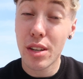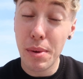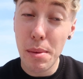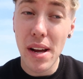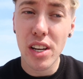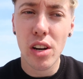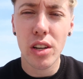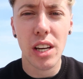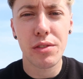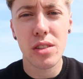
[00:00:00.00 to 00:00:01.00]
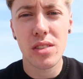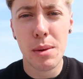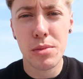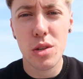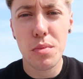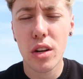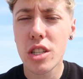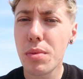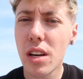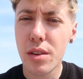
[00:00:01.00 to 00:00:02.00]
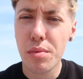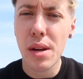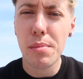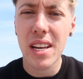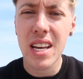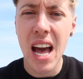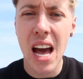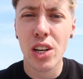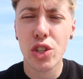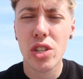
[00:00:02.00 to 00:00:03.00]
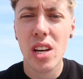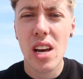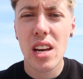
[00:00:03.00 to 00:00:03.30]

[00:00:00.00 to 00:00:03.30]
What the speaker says: you're paying by card you have to use them 2 points, but if you're paying by cash